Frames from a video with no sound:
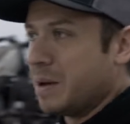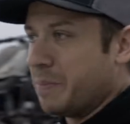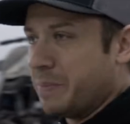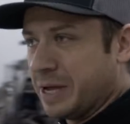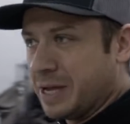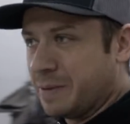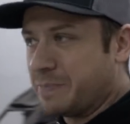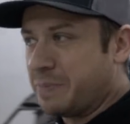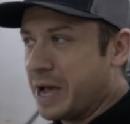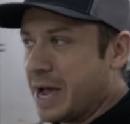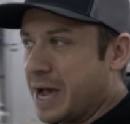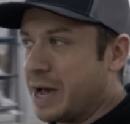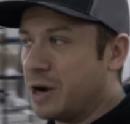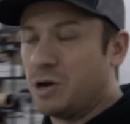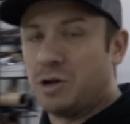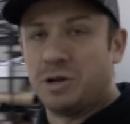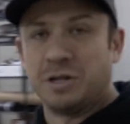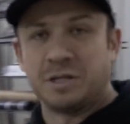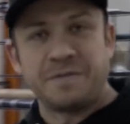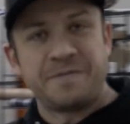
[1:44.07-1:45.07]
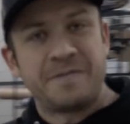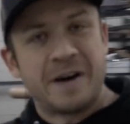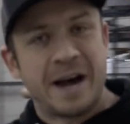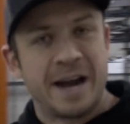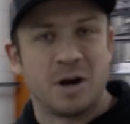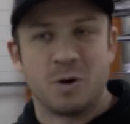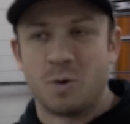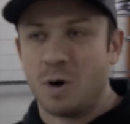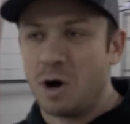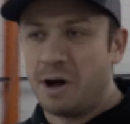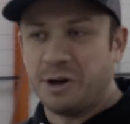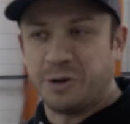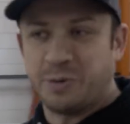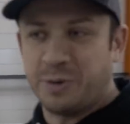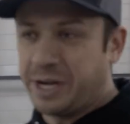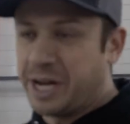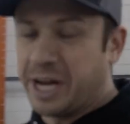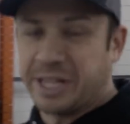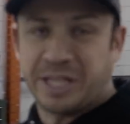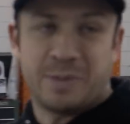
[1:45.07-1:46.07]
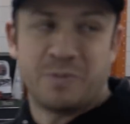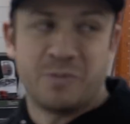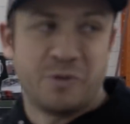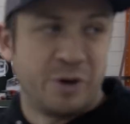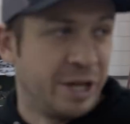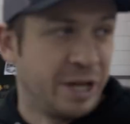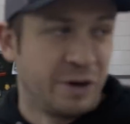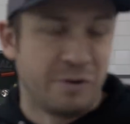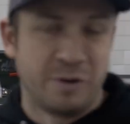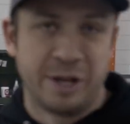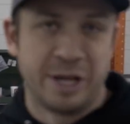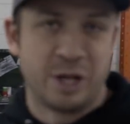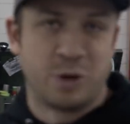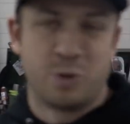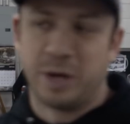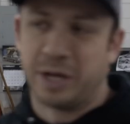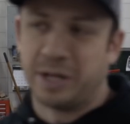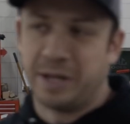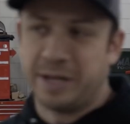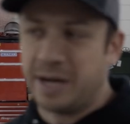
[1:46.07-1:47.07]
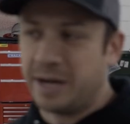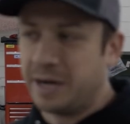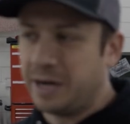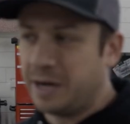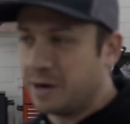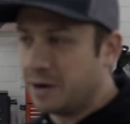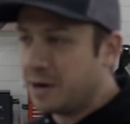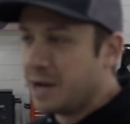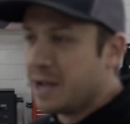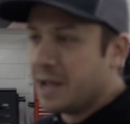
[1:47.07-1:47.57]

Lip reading: big panels, firewalls. We can cut them really, really quickly on here.